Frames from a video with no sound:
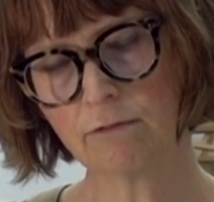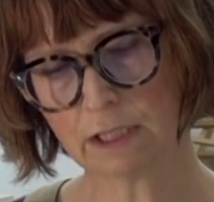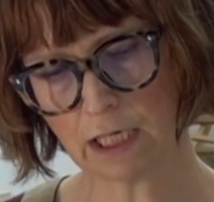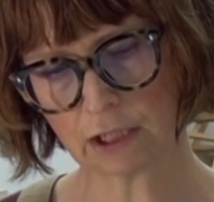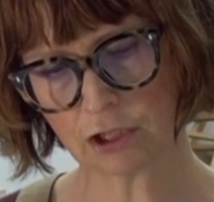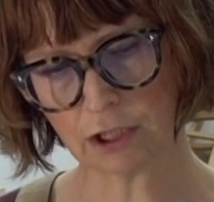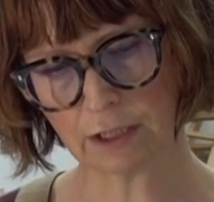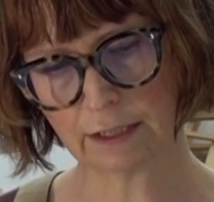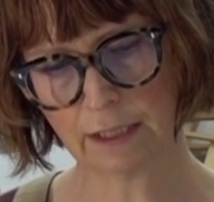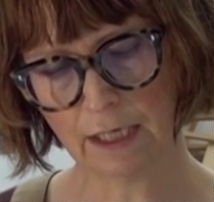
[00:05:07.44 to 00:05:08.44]

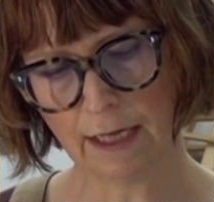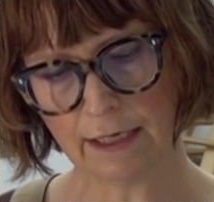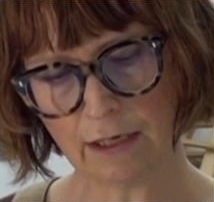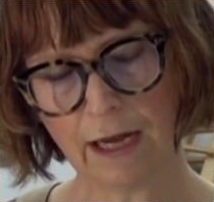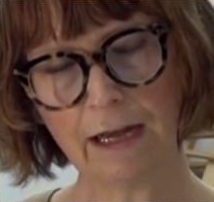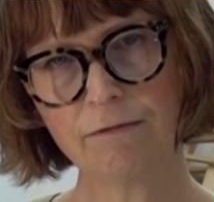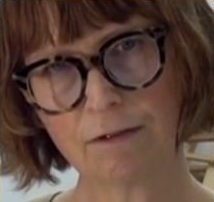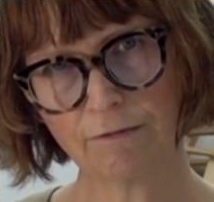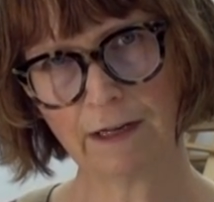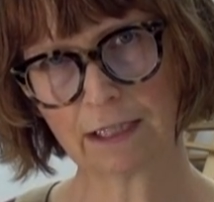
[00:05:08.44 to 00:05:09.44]
reduction, You have
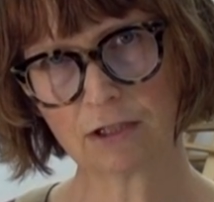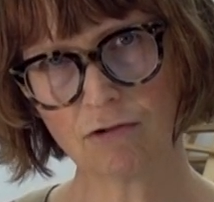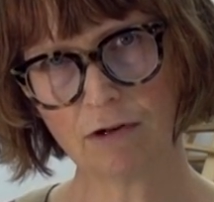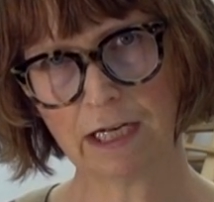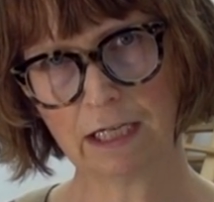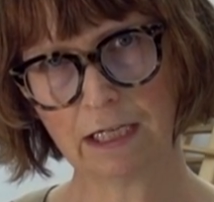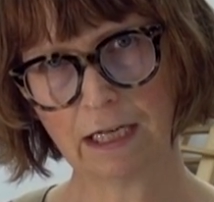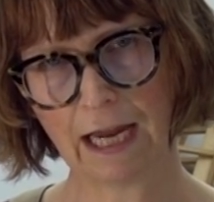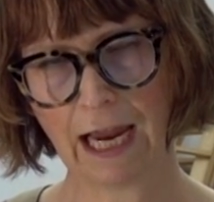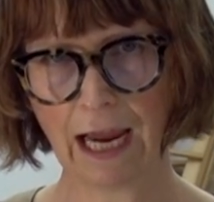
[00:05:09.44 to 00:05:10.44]
to factor
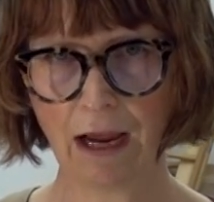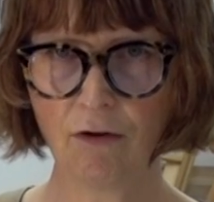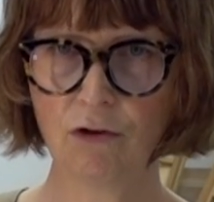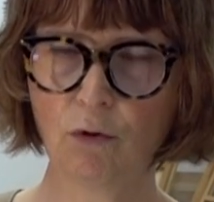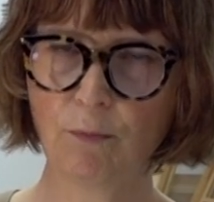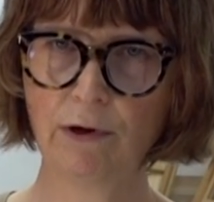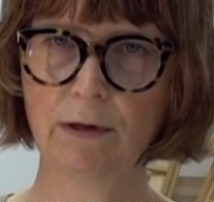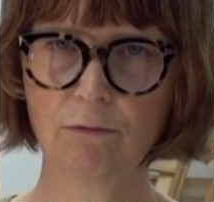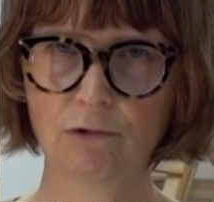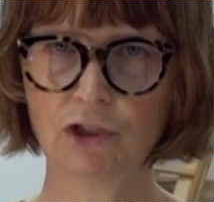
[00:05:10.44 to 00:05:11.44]
in how your
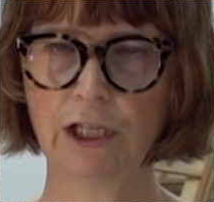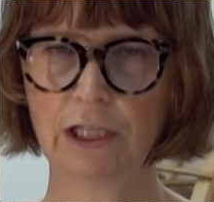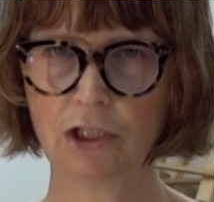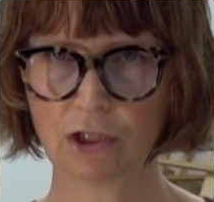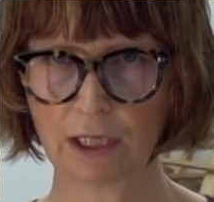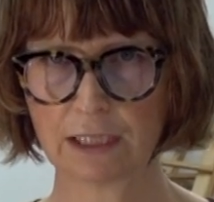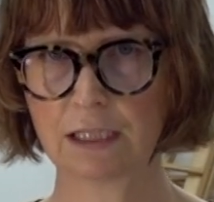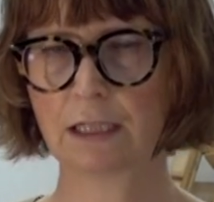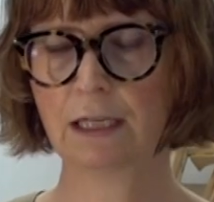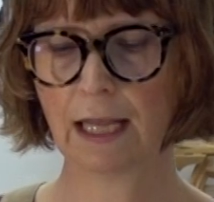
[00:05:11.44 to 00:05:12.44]
print will change
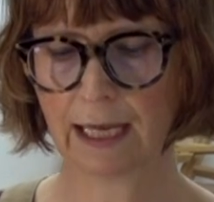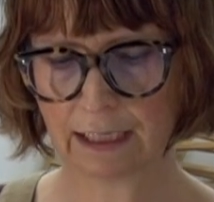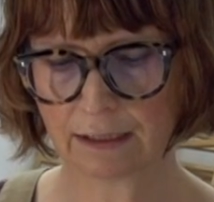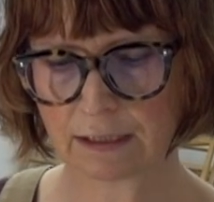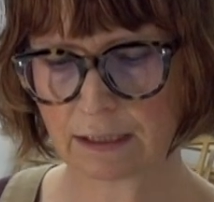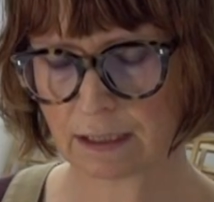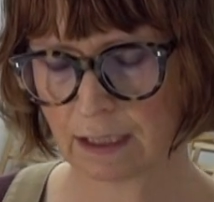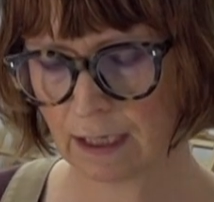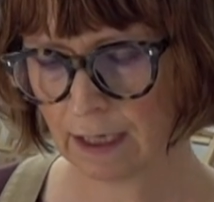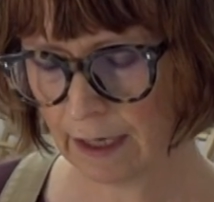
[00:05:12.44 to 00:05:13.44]
as the layers
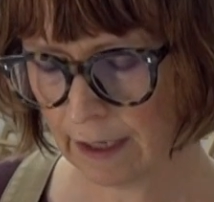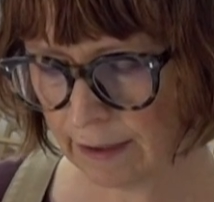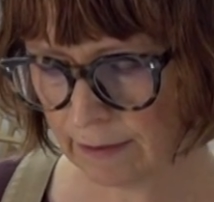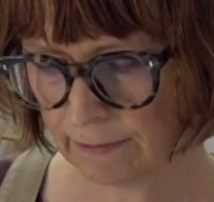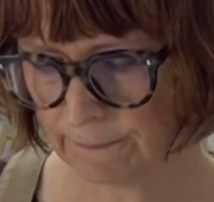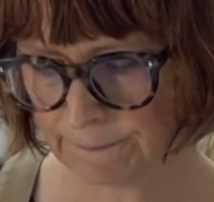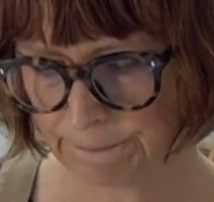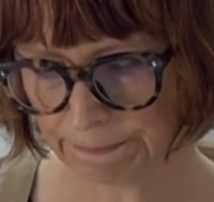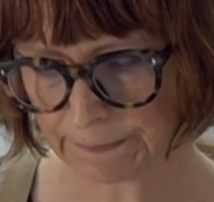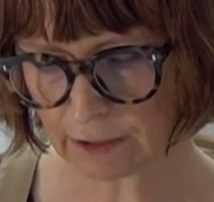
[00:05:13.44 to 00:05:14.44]

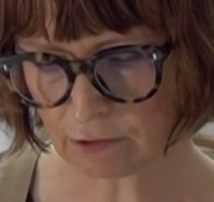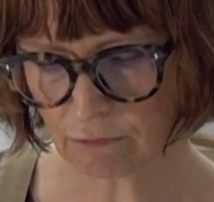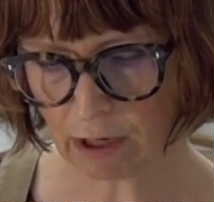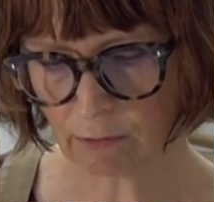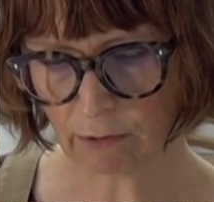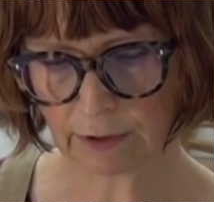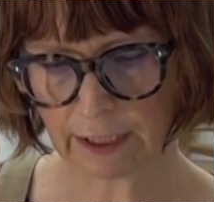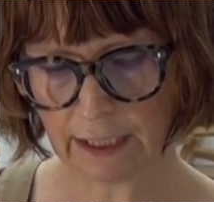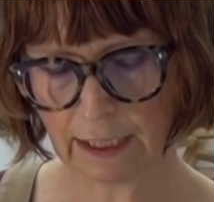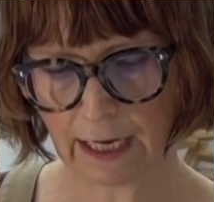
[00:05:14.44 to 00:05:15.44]
grow on
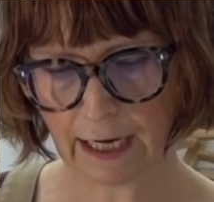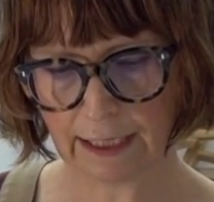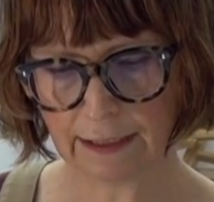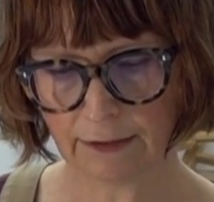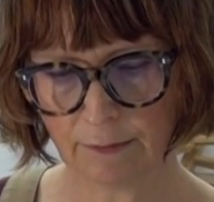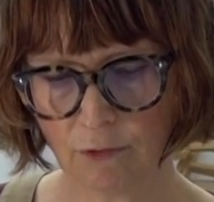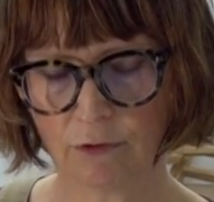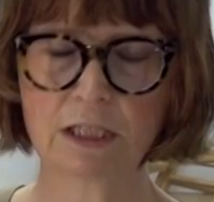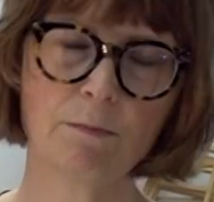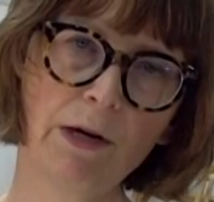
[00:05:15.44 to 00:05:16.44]
it. And the
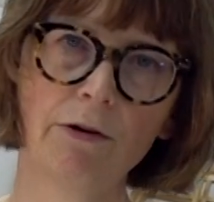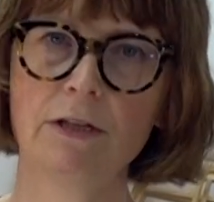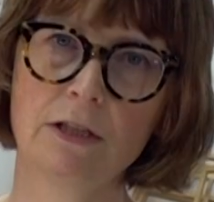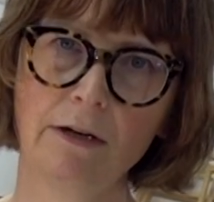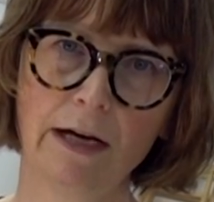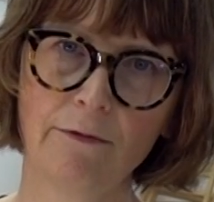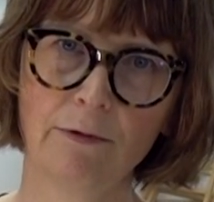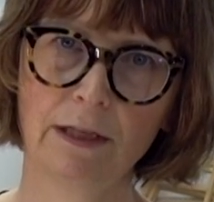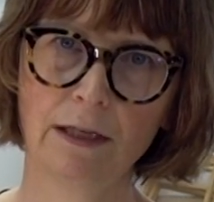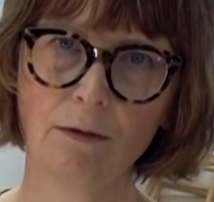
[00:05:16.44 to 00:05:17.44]
more experience you have
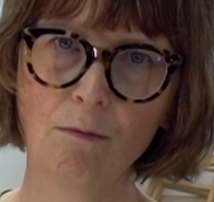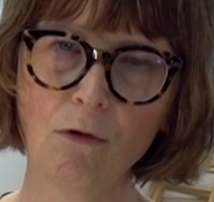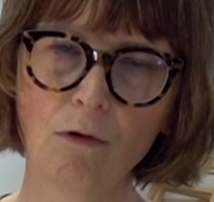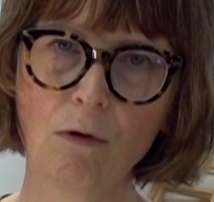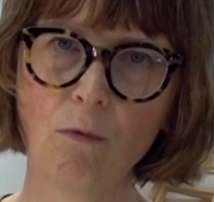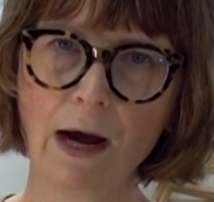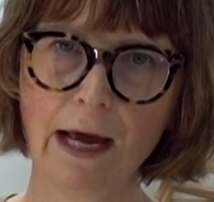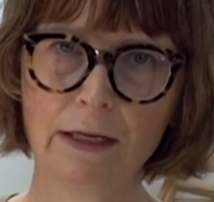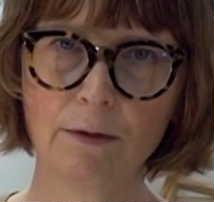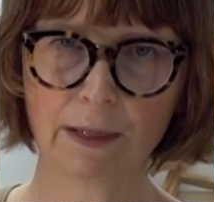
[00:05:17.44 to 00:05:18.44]
with it, the more
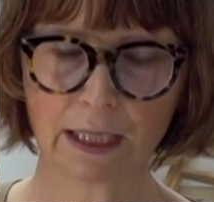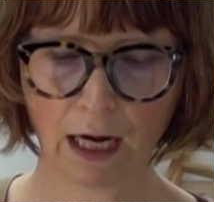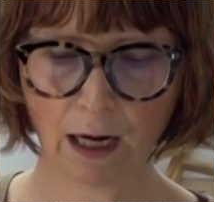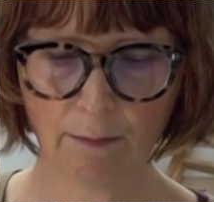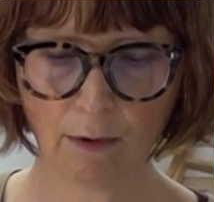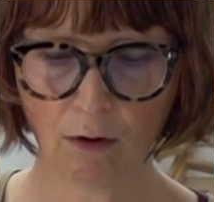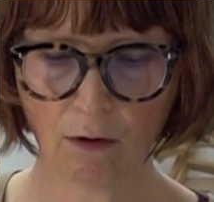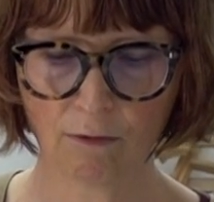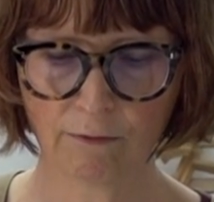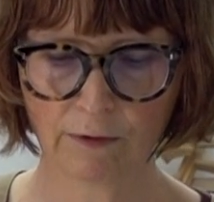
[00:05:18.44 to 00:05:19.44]
aware you become
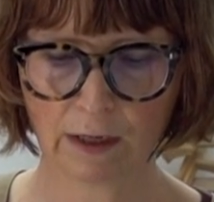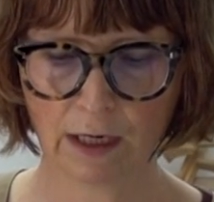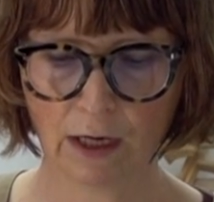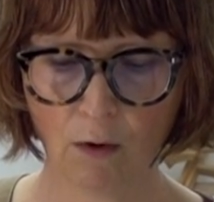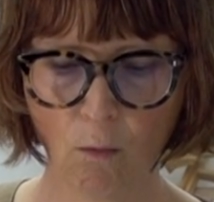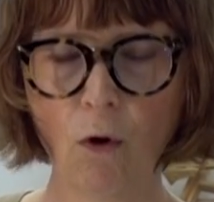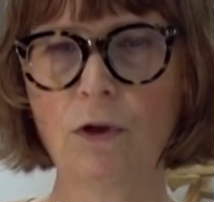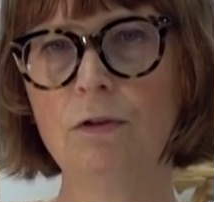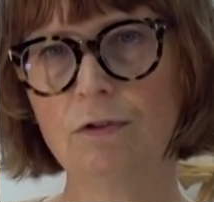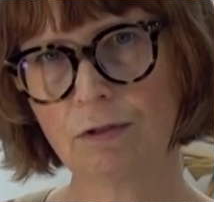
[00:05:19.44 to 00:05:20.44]
of
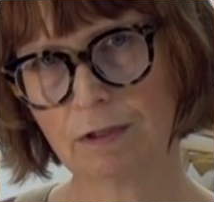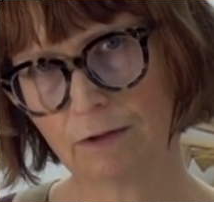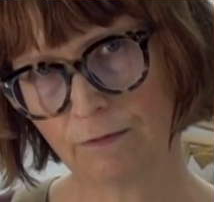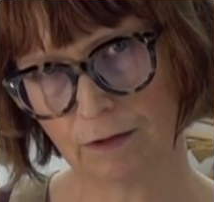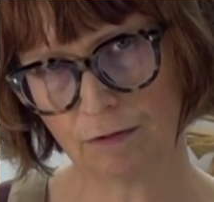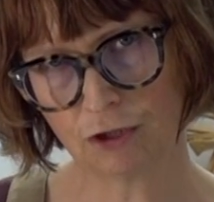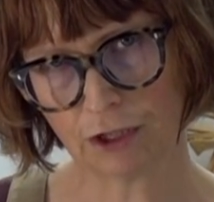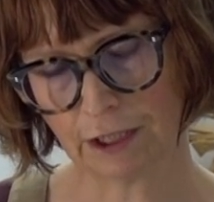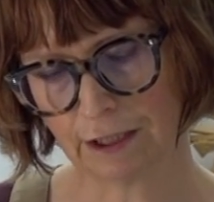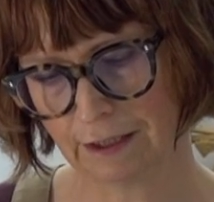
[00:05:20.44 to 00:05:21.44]
what you do in the
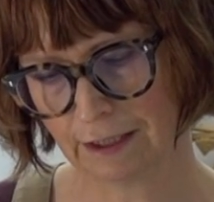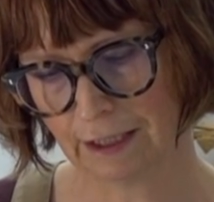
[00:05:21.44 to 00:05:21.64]
future